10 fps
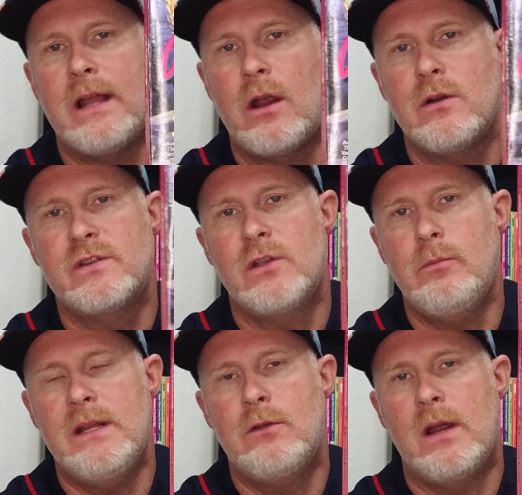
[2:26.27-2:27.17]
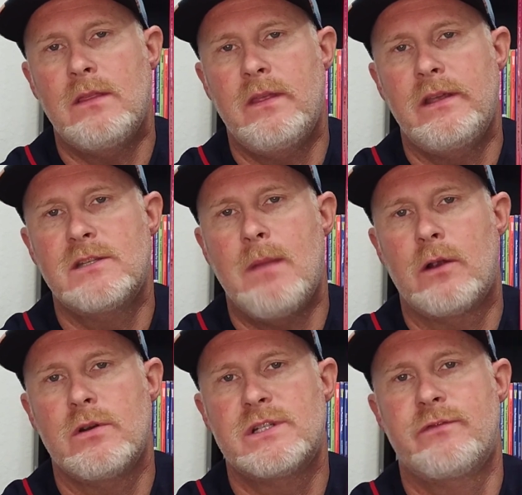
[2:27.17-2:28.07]
And I heard so many great things
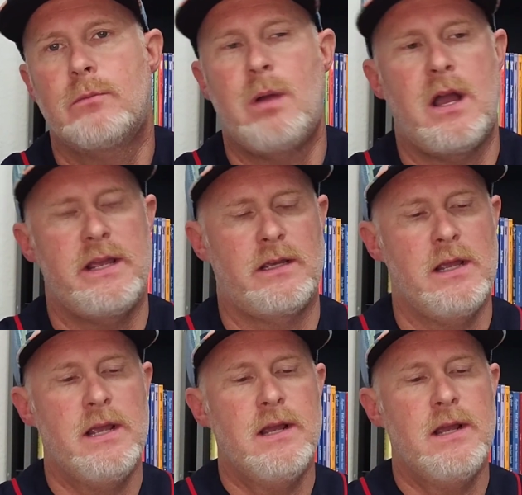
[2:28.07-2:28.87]
about Christopher Pike.